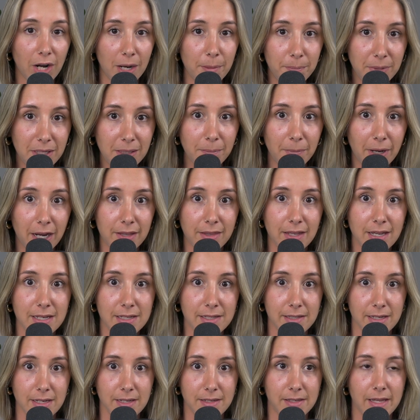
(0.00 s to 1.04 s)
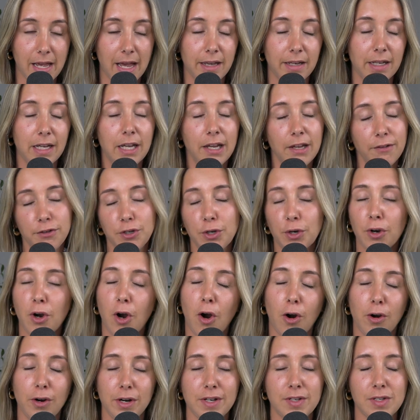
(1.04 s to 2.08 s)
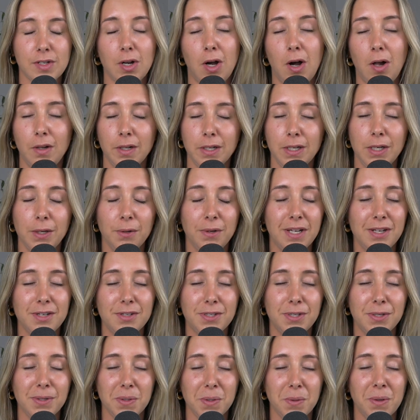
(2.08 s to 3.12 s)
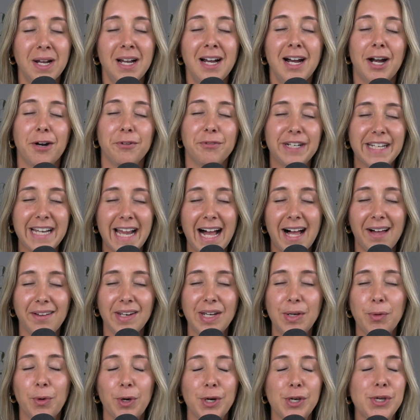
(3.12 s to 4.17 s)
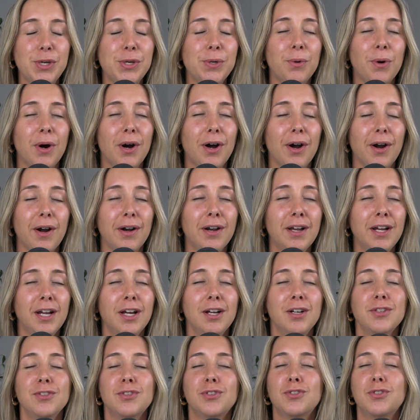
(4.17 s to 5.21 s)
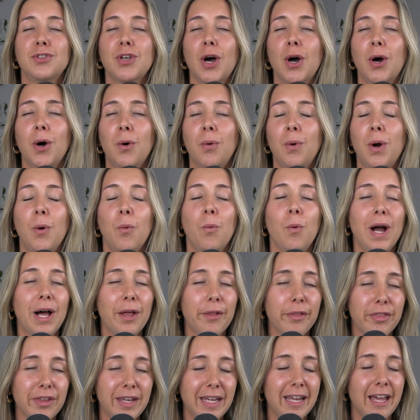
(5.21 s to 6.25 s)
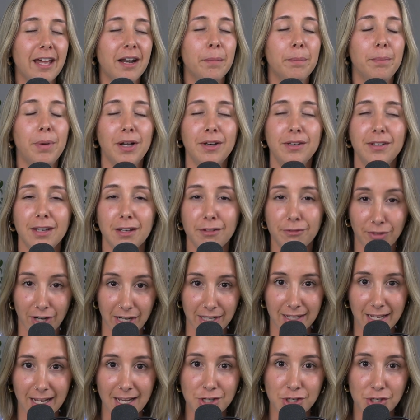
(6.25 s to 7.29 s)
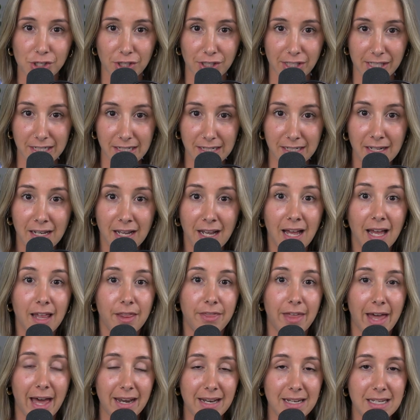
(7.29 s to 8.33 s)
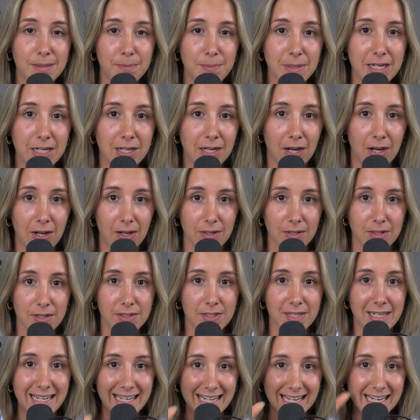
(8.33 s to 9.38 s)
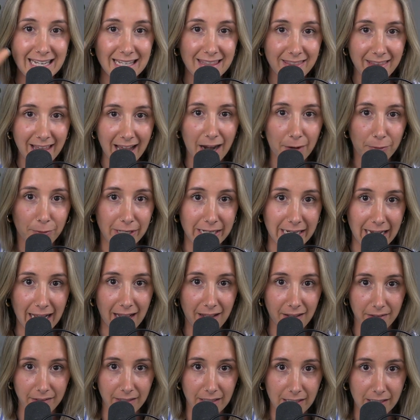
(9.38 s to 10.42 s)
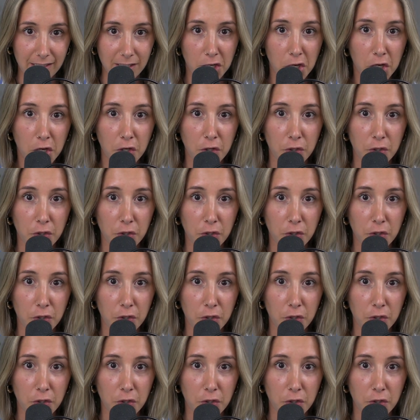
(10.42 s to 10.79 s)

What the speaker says: what I mean by this is that if your heart is calling you into a reality where you are so wealthy and abundant financially, that is because in that reality,